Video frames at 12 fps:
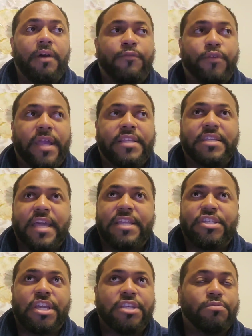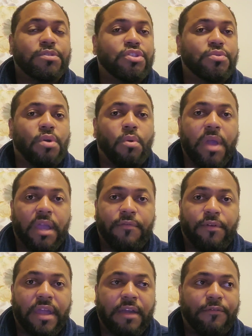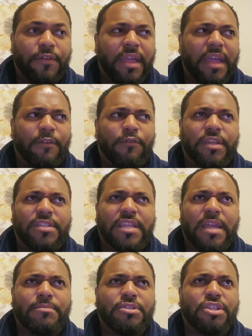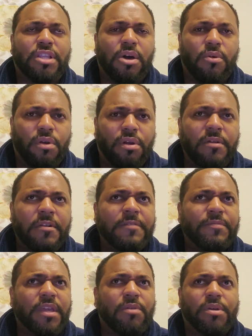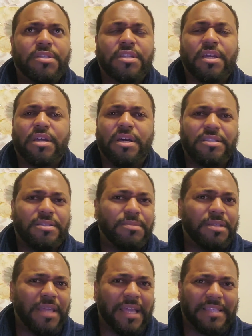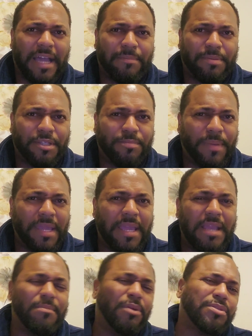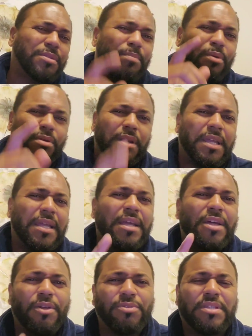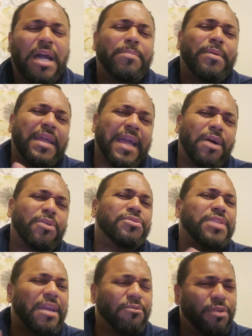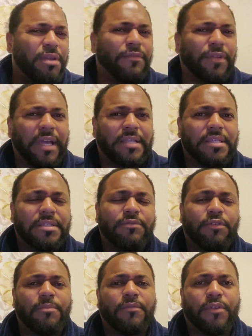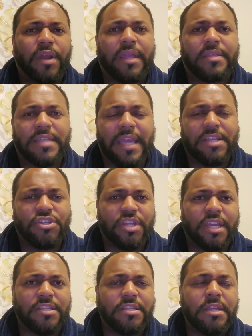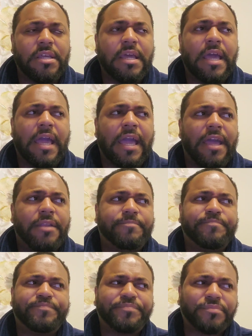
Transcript: Frank Sanchez was too quick for Efe. Efe seemed slower. He wasn't accustomed to that type of speed. Most importantly, those type of counters and reflexes from Frank Sanchez. And